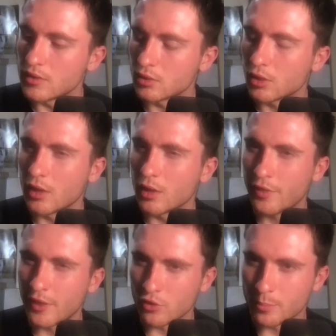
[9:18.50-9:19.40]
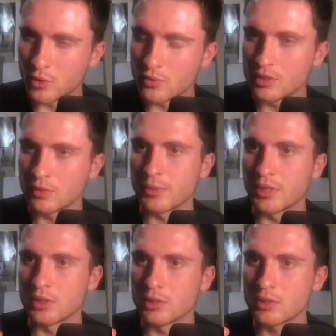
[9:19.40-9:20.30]
are kind of therapeutic,
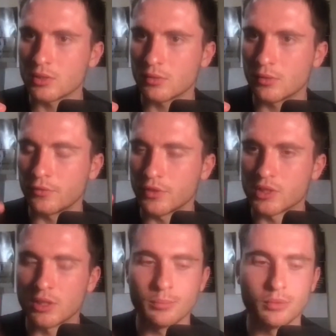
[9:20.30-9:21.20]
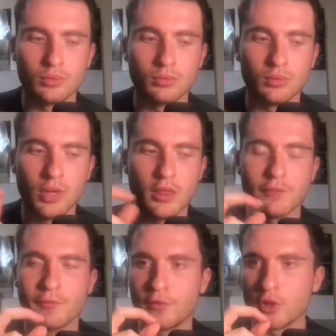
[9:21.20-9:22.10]
because for example, like
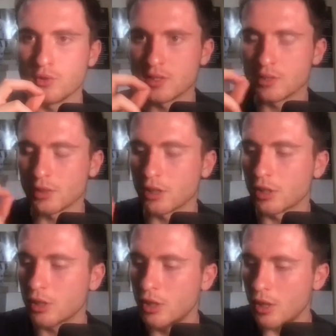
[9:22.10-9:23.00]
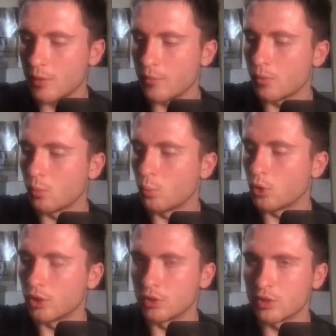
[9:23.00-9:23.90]
the flute is like
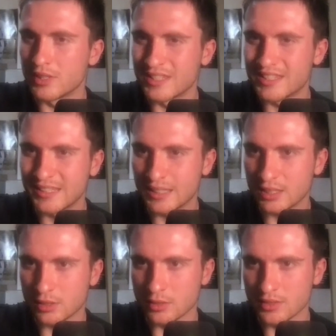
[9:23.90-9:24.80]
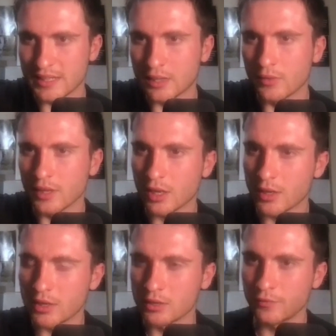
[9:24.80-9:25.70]
one consistent sound that
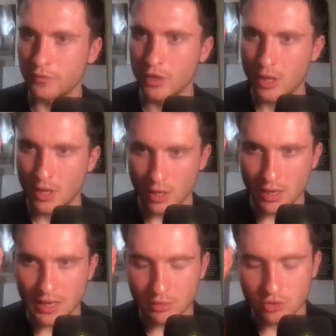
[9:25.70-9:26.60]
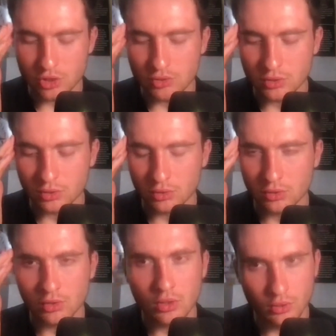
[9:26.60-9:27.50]
kind of allows you to
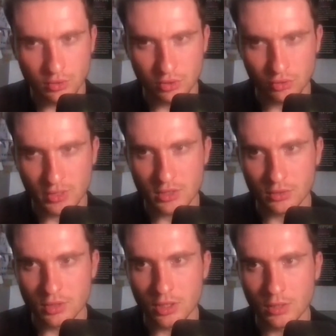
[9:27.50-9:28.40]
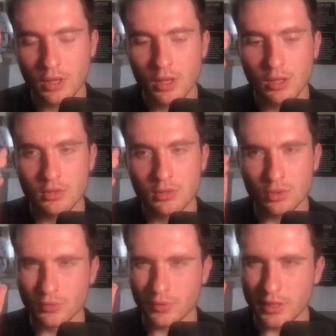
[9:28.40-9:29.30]
concentrate on it
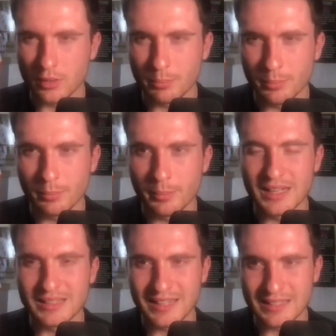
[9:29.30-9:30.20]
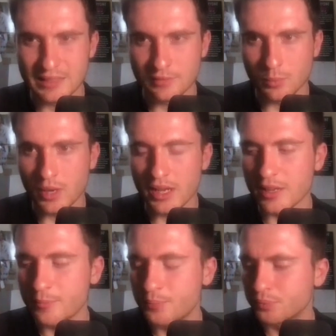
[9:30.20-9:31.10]
sort of in a meditative way.